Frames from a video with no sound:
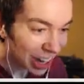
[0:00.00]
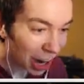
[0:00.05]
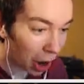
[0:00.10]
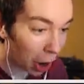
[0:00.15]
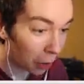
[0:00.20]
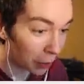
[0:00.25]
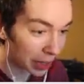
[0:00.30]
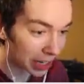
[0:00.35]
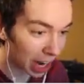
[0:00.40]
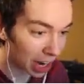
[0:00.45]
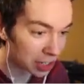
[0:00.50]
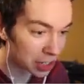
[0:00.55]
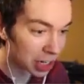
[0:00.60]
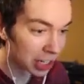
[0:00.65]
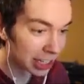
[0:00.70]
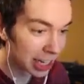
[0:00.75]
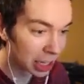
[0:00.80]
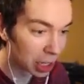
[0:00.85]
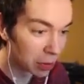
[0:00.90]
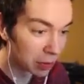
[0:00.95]
Oh my gosh.
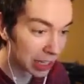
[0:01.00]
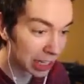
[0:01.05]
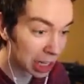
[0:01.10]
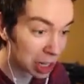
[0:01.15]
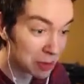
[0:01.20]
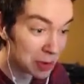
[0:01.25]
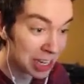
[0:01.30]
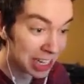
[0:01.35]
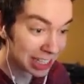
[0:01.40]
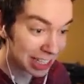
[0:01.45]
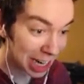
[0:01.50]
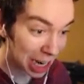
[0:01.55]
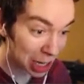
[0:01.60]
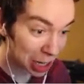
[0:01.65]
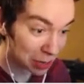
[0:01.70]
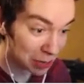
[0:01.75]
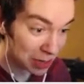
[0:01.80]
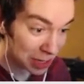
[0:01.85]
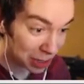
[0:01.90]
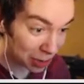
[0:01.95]
Kill him, kill him,
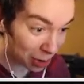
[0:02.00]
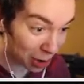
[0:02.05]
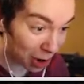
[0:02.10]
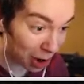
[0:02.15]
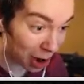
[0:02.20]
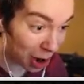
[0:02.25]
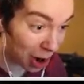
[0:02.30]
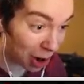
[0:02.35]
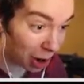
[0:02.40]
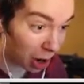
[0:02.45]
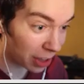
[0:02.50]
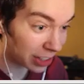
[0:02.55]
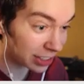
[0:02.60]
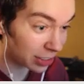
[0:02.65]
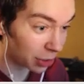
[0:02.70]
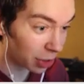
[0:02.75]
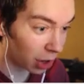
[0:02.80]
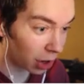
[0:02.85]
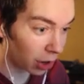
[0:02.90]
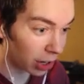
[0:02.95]
kill him. Oh! Okay,
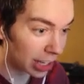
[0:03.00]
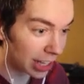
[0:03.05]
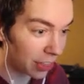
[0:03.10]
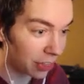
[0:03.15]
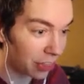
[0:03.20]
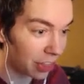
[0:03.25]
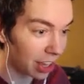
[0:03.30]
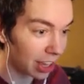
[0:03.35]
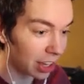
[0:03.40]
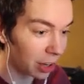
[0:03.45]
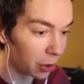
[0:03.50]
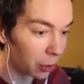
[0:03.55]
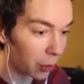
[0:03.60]
we got him. We got him.